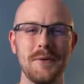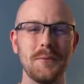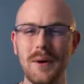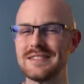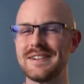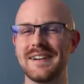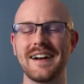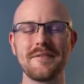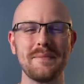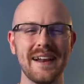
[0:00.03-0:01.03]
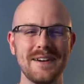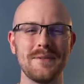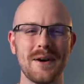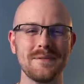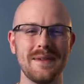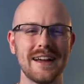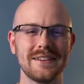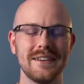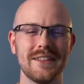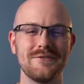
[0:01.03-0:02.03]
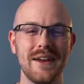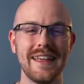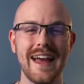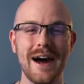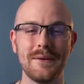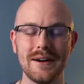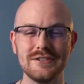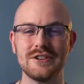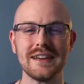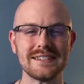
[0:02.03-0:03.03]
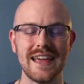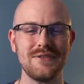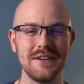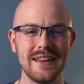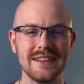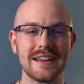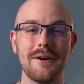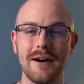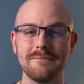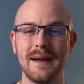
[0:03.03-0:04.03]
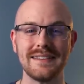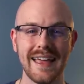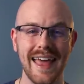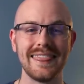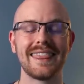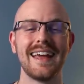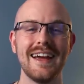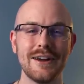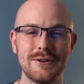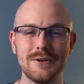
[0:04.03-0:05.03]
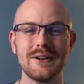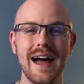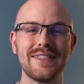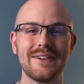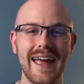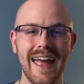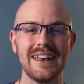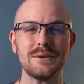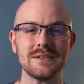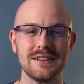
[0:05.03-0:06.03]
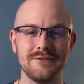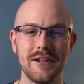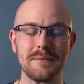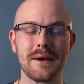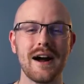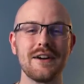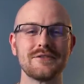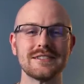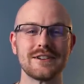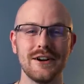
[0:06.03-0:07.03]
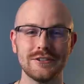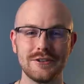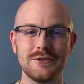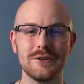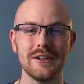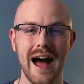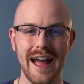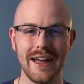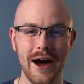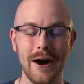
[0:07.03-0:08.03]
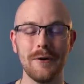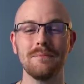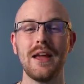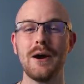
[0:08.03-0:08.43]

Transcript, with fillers: What's going on, everybody? Welcome back to another video. Just a few days ago on May 10th, Google had their annual developer conference called Google I/O,